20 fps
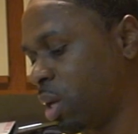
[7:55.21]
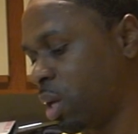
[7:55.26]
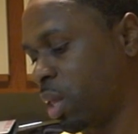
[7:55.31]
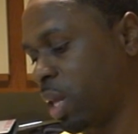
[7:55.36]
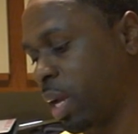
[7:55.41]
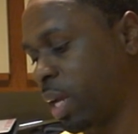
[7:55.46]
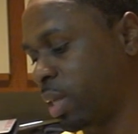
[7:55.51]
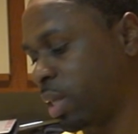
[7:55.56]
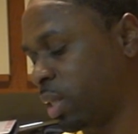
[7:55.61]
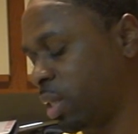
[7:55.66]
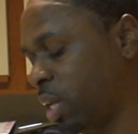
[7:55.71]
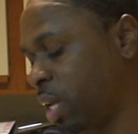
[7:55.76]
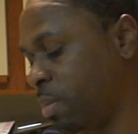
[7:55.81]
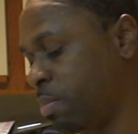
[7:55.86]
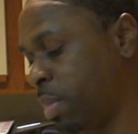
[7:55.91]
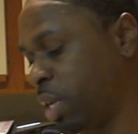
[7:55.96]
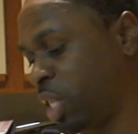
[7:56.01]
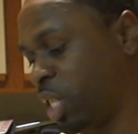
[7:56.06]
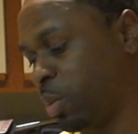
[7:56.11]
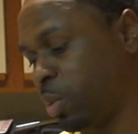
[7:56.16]
like I said, it
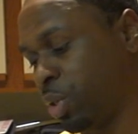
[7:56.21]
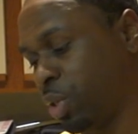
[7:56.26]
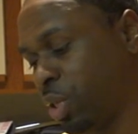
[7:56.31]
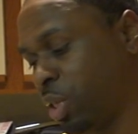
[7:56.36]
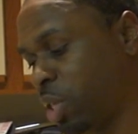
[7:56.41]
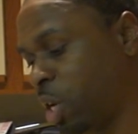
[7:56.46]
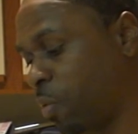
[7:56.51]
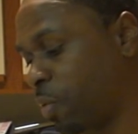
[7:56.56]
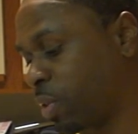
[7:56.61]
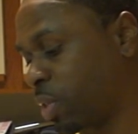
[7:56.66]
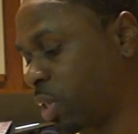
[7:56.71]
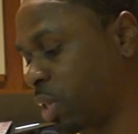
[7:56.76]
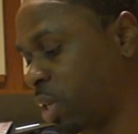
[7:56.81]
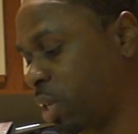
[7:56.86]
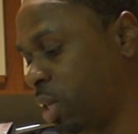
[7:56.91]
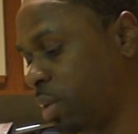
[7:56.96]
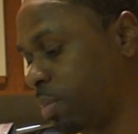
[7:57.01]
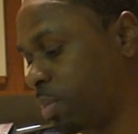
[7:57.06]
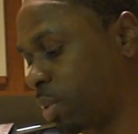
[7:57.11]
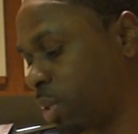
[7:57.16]
messes with your
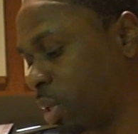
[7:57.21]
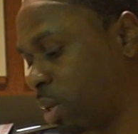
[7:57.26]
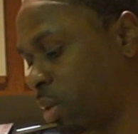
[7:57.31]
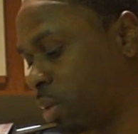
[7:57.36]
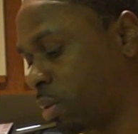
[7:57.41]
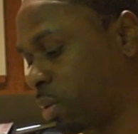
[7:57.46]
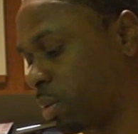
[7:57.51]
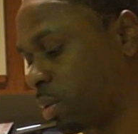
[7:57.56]
self-esteem. So